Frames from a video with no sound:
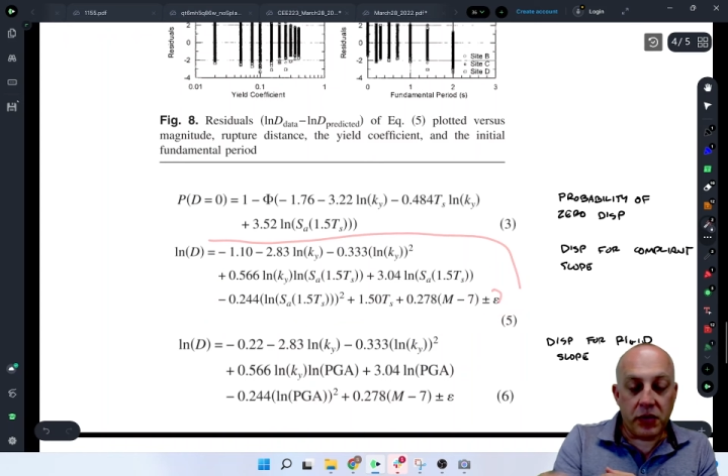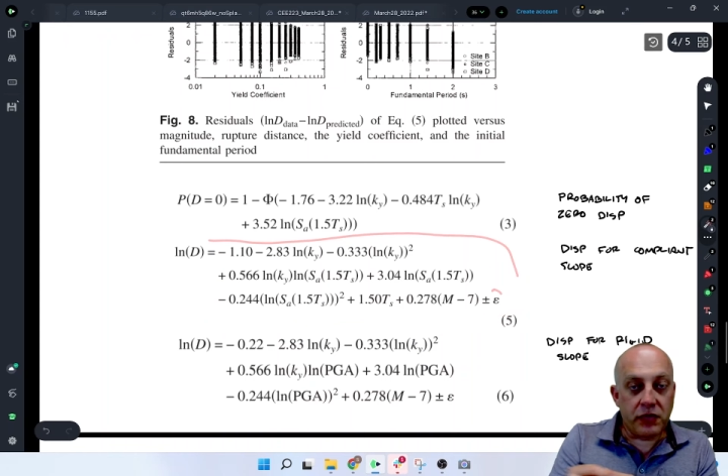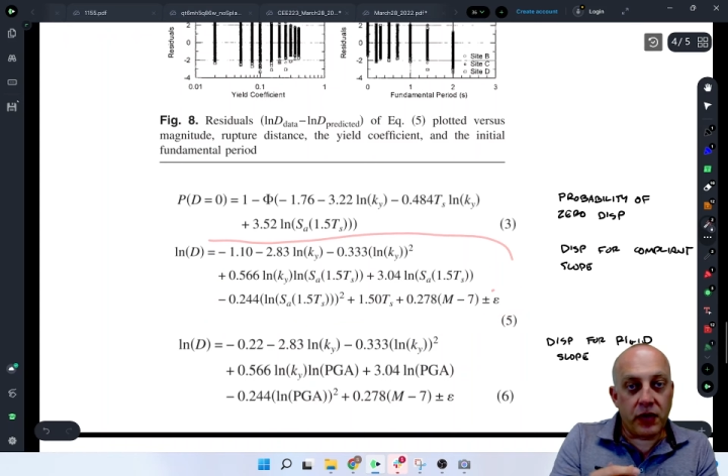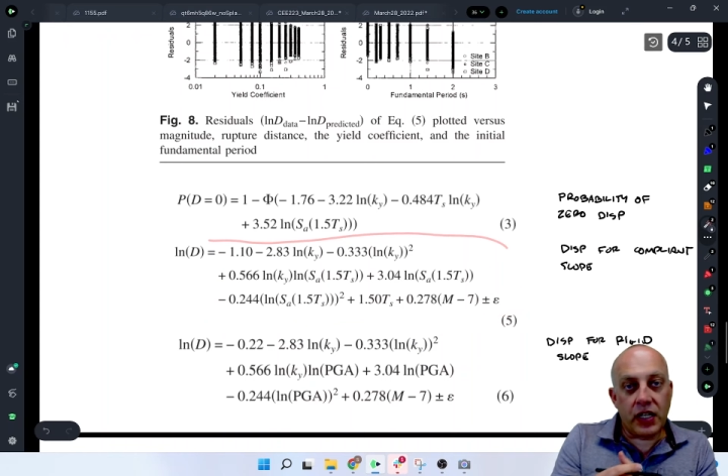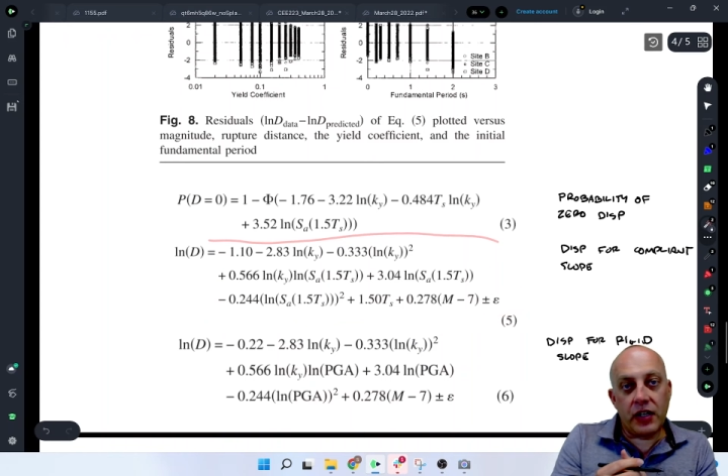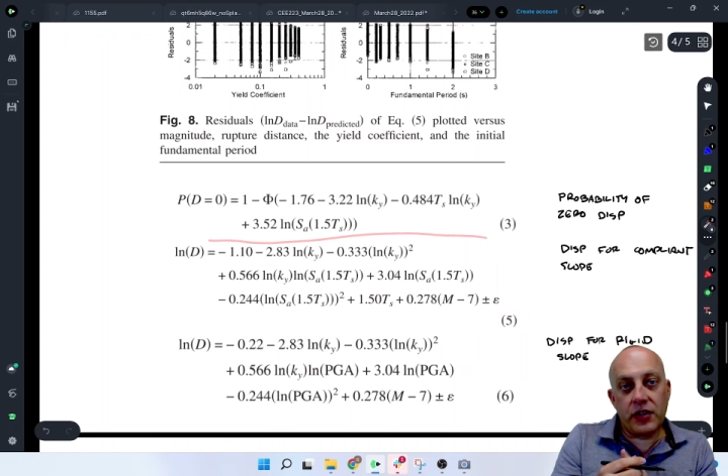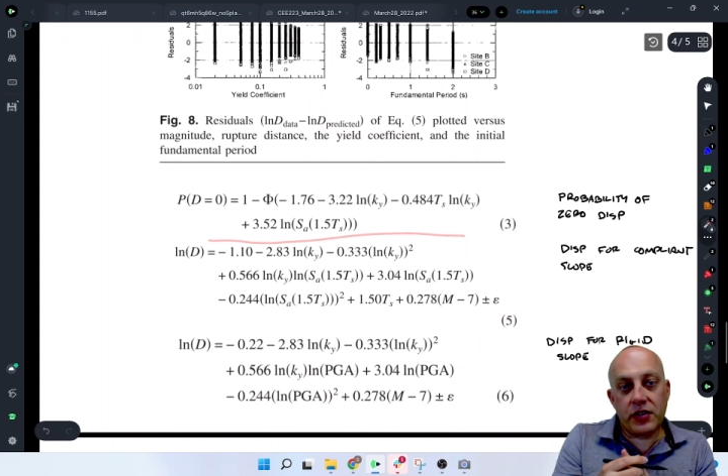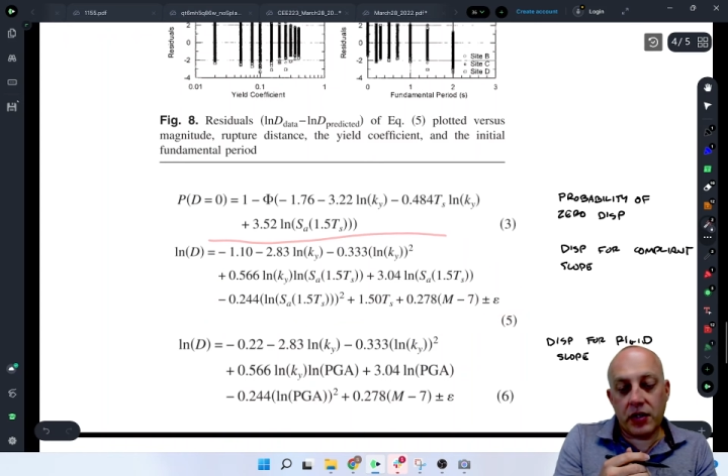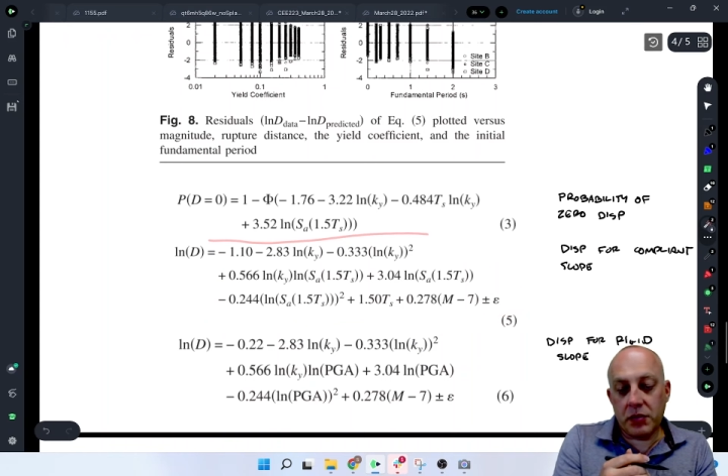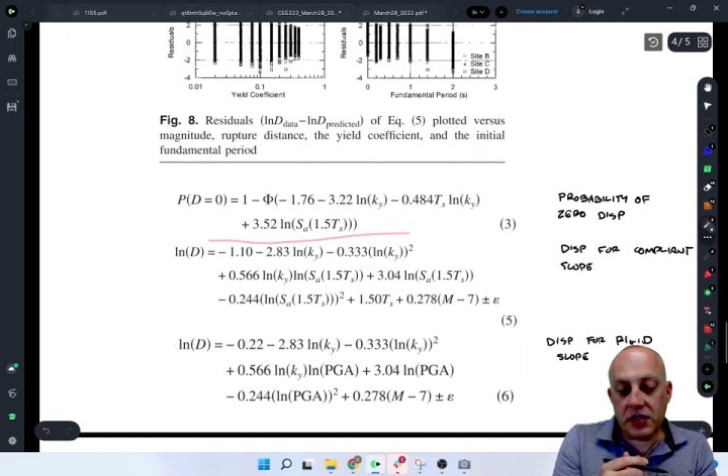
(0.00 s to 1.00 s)
before the error
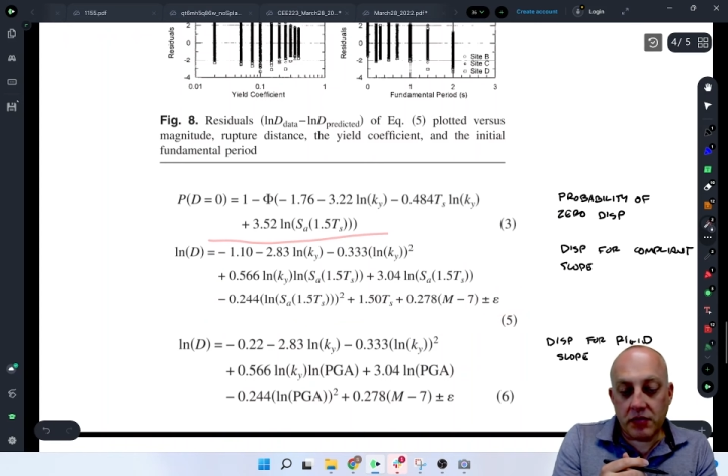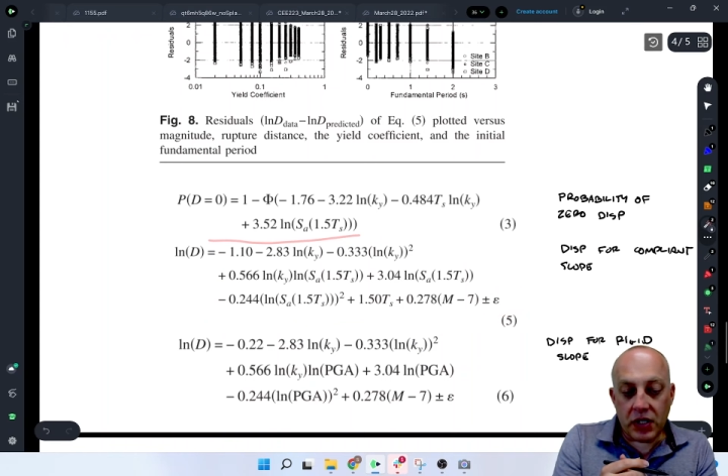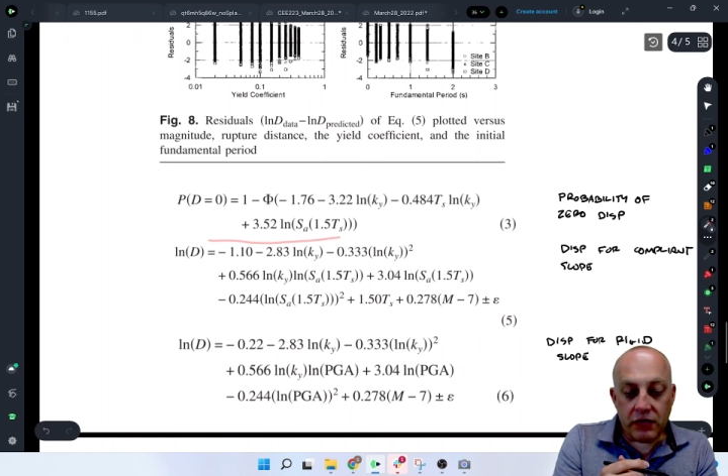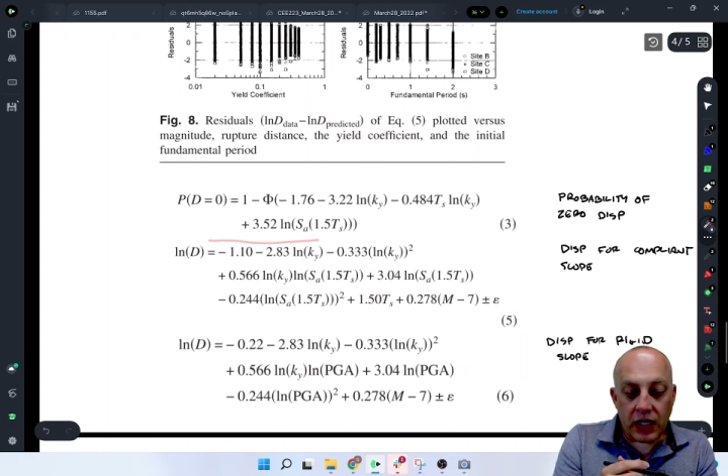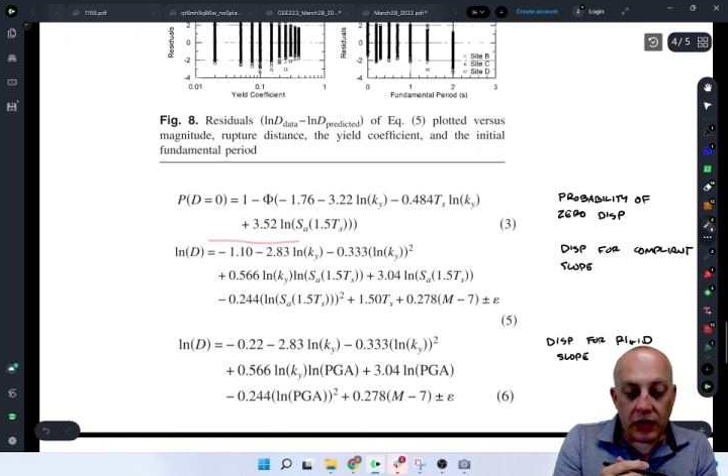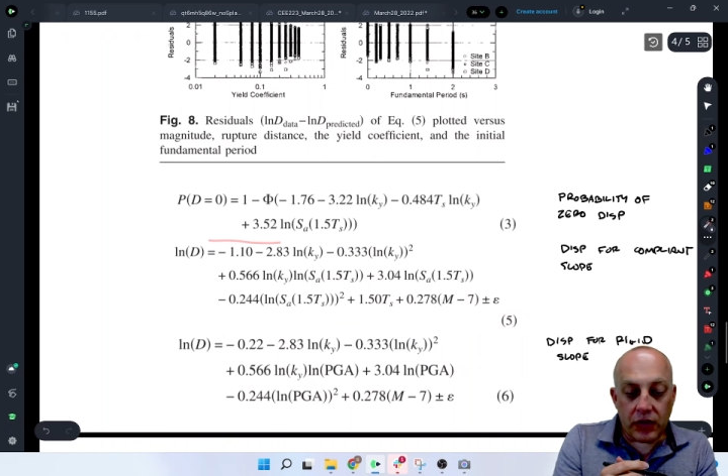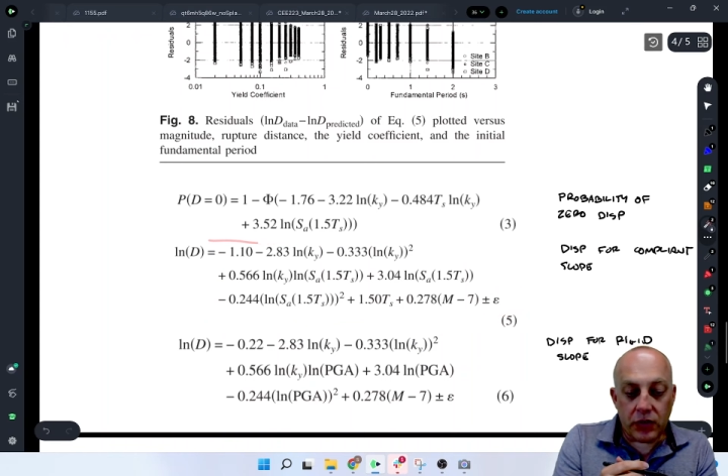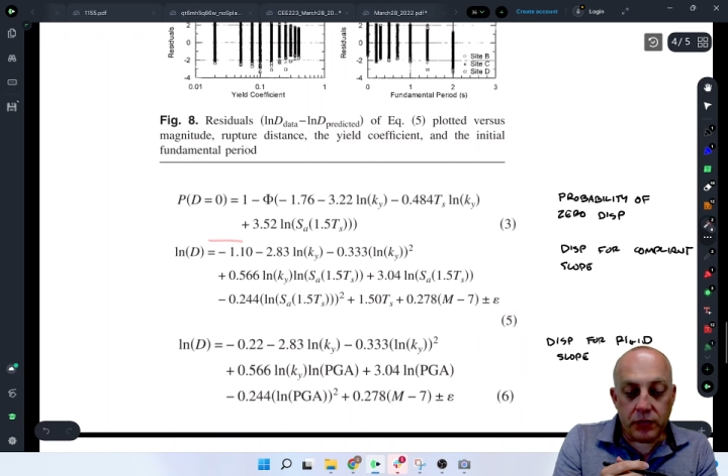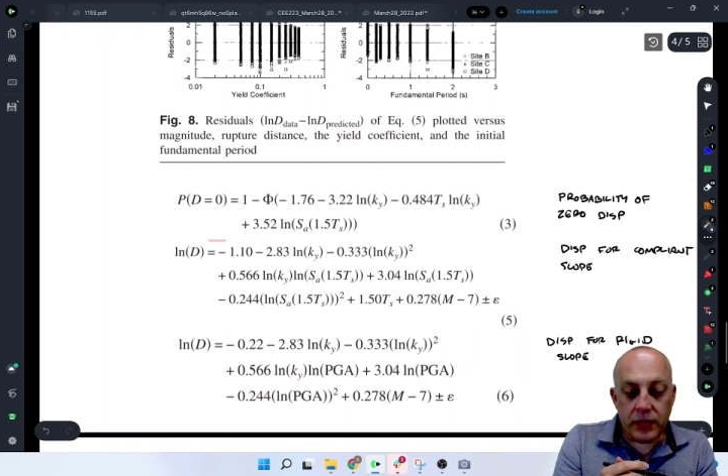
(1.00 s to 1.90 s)
term is the mean value.